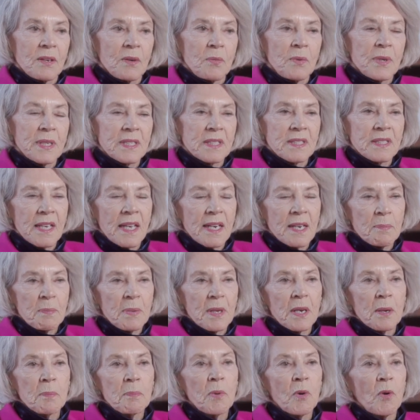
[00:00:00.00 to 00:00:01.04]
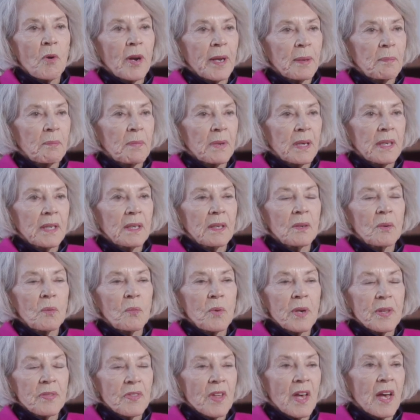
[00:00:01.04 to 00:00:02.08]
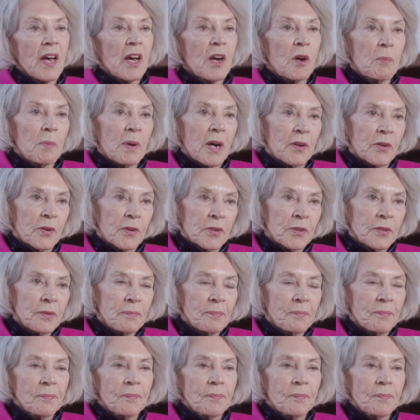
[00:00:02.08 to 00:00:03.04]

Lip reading: we set up an appointment with the homeowner,